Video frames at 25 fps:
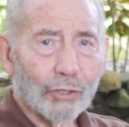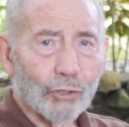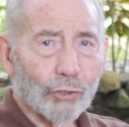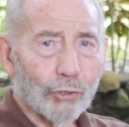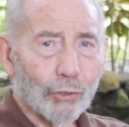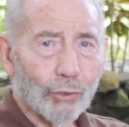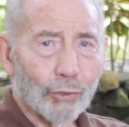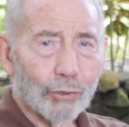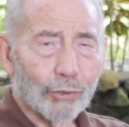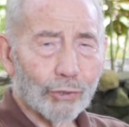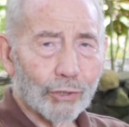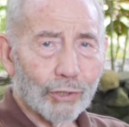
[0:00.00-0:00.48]

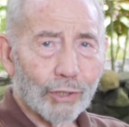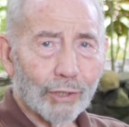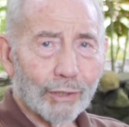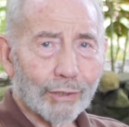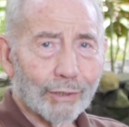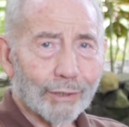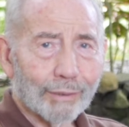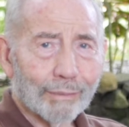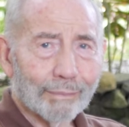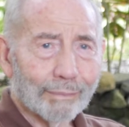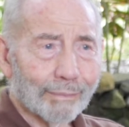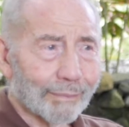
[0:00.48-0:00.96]
George got
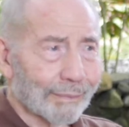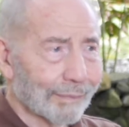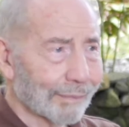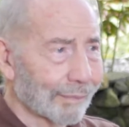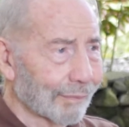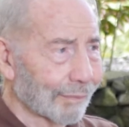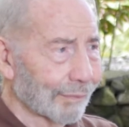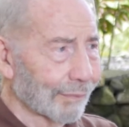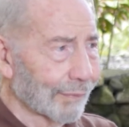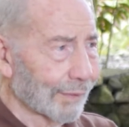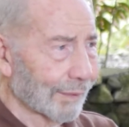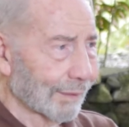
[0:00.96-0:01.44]

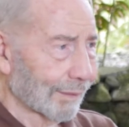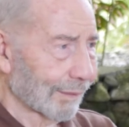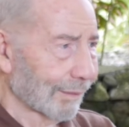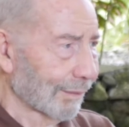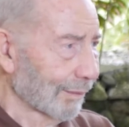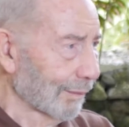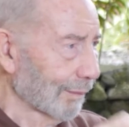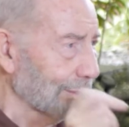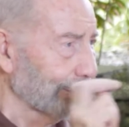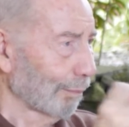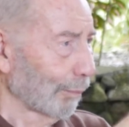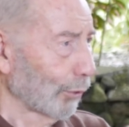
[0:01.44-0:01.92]

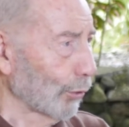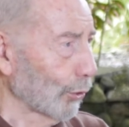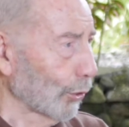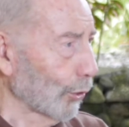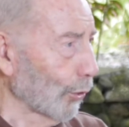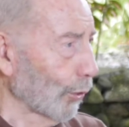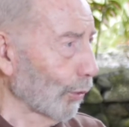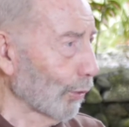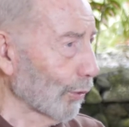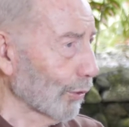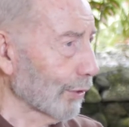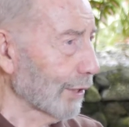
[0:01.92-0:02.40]
bullet
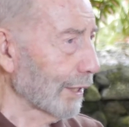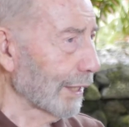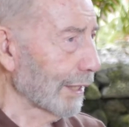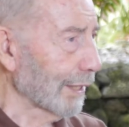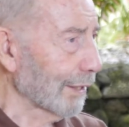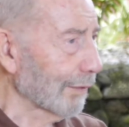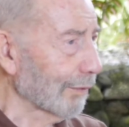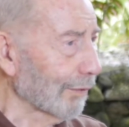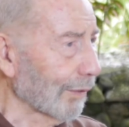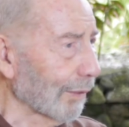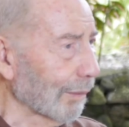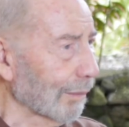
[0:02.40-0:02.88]
holes in it
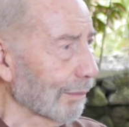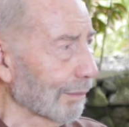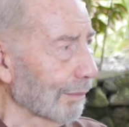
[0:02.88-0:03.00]
from